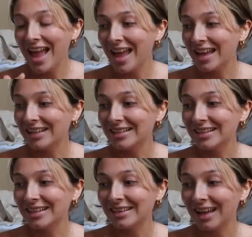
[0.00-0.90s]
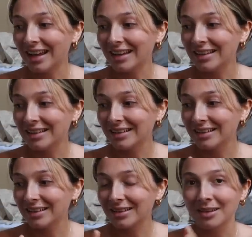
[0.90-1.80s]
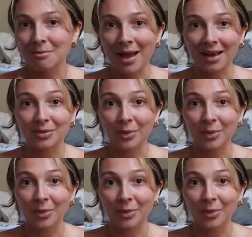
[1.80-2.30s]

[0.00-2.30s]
and that is the max